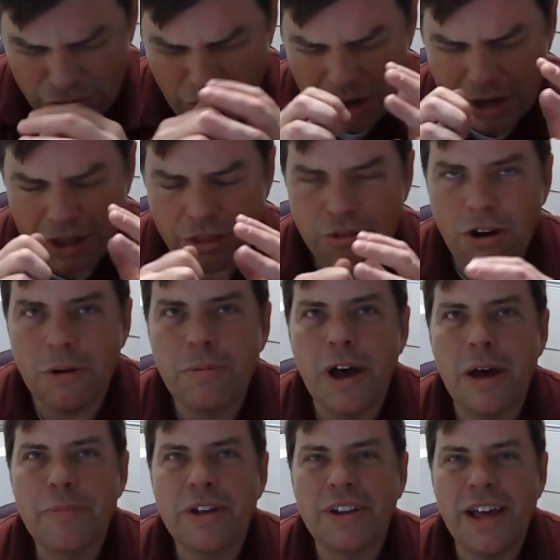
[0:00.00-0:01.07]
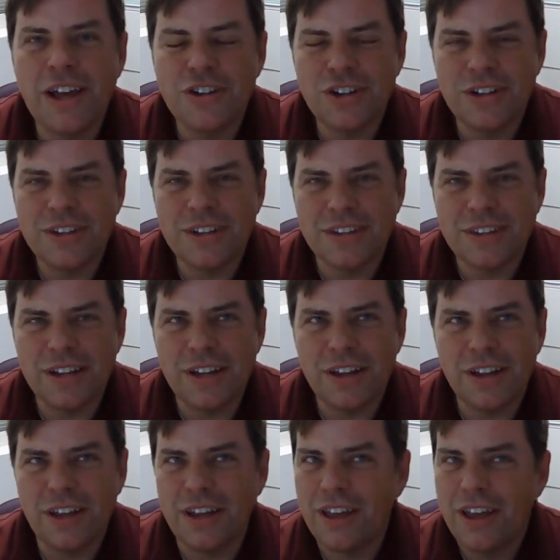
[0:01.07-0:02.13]
running through our populations, is
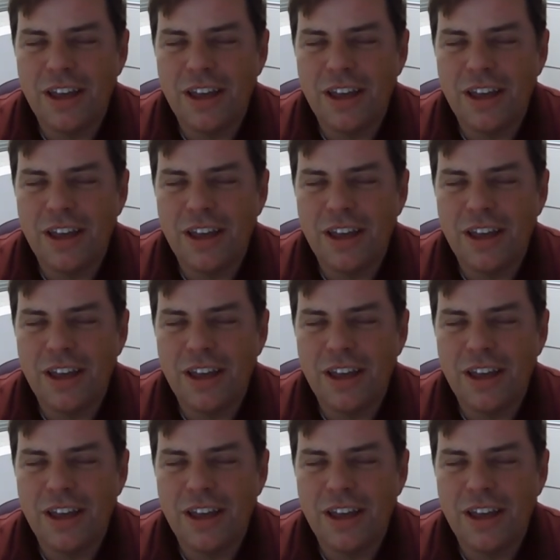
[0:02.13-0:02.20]
that